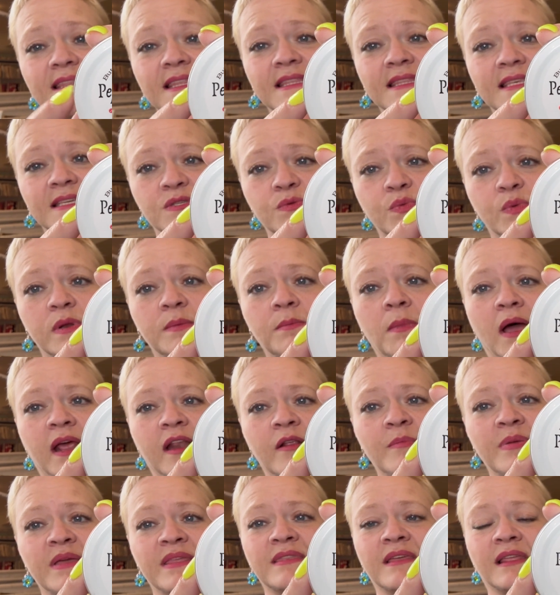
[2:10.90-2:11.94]
that this one might
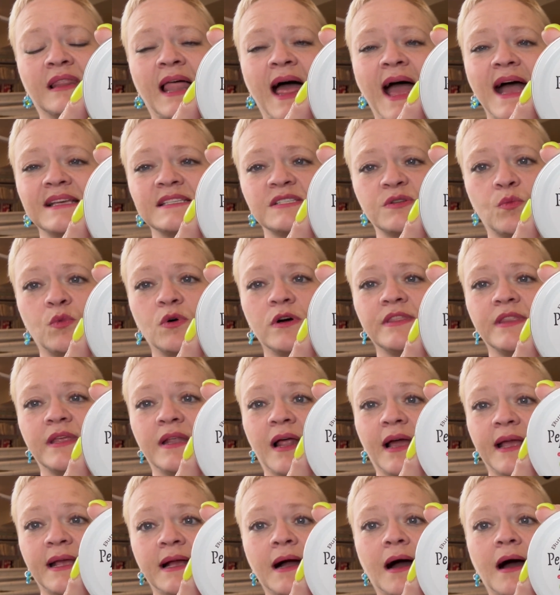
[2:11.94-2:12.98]
have been the last one that
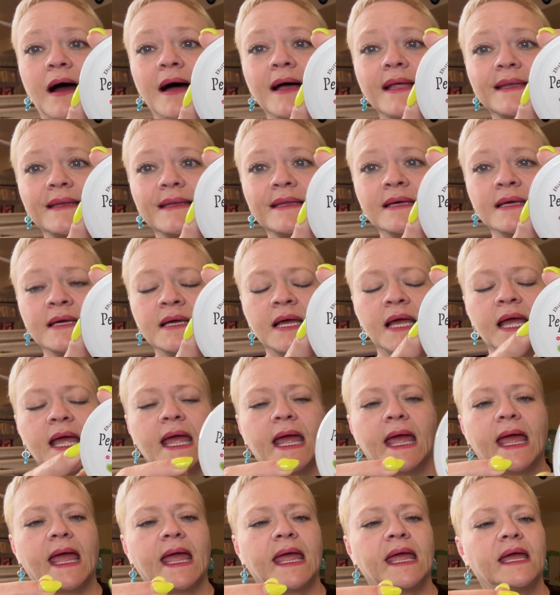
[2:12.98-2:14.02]
I got.
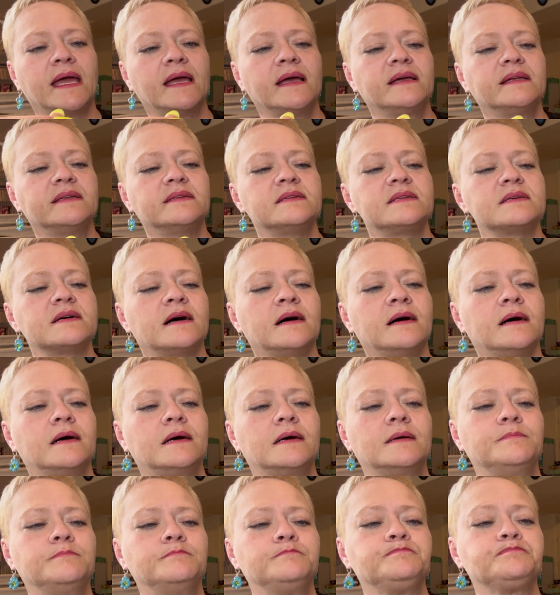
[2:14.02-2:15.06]

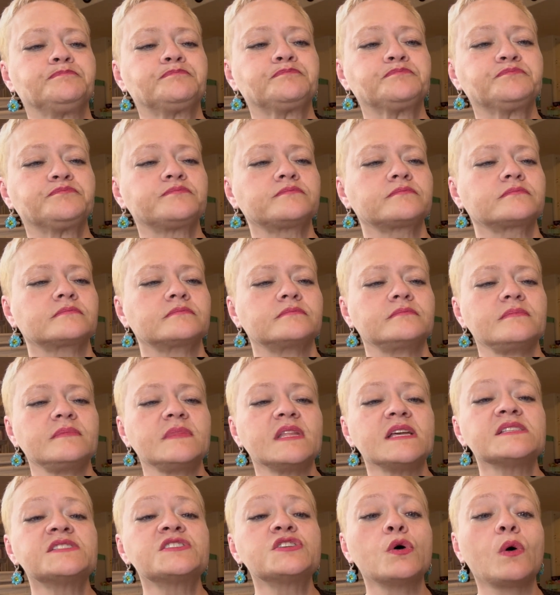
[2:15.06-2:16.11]
And
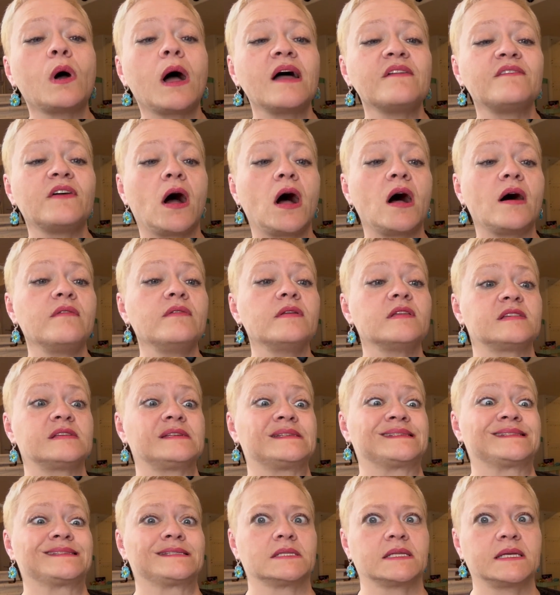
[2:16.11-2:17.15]
so I've
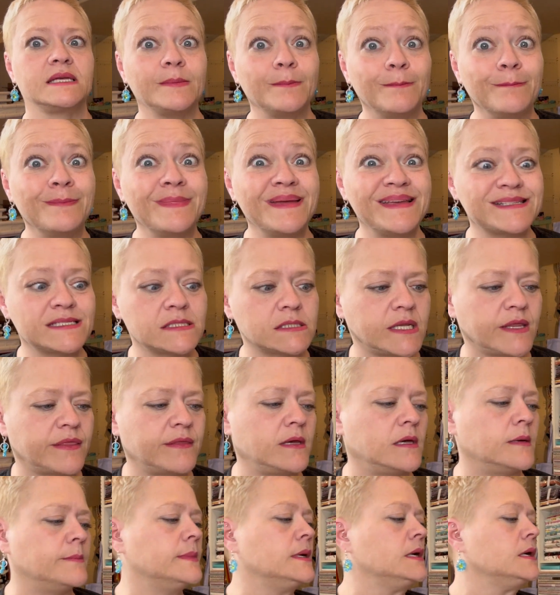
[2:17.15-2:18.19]
obviously missed
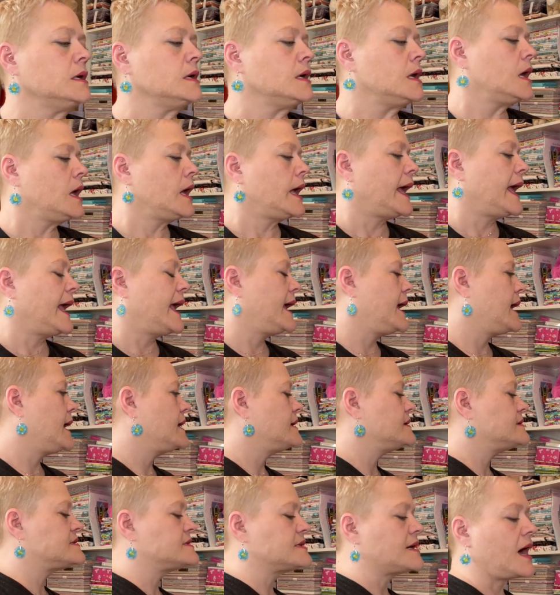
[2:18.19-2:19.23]
them.
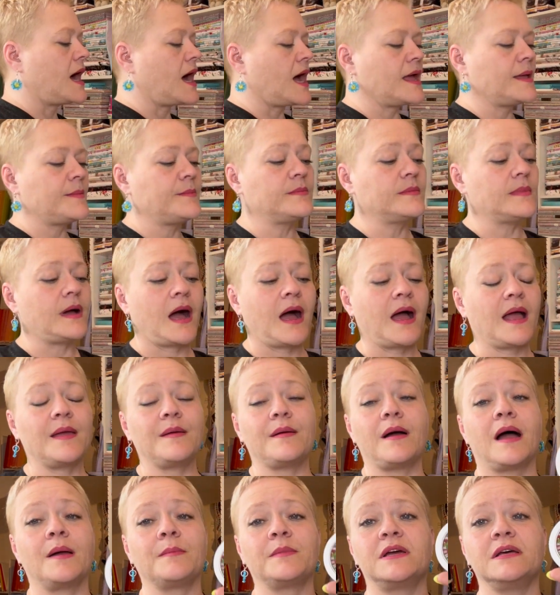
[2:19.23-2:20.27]
And
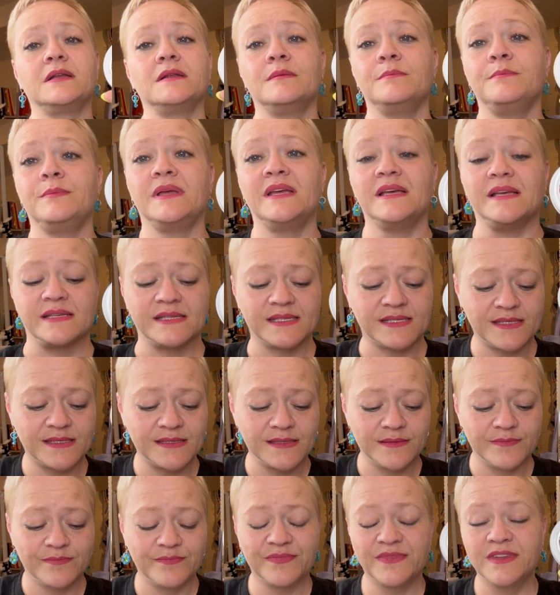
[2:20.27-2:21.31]
I'm gonna miss
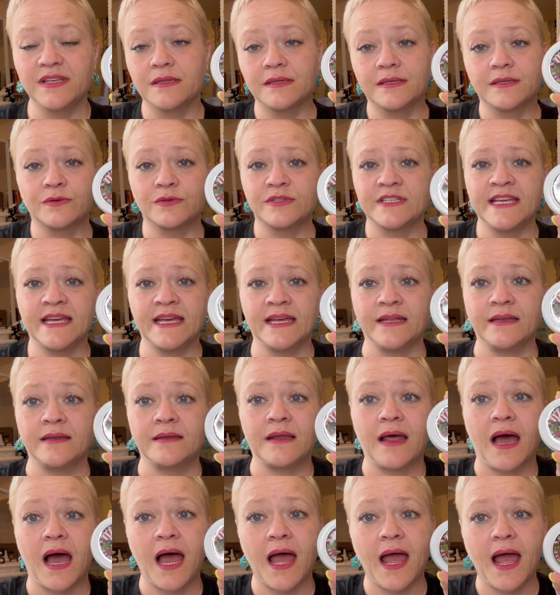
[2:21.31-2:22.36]
the little
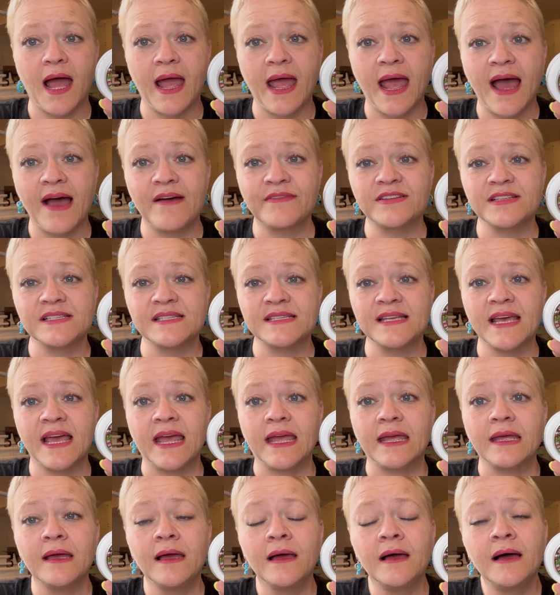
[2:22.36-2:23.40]
tin, I have to say.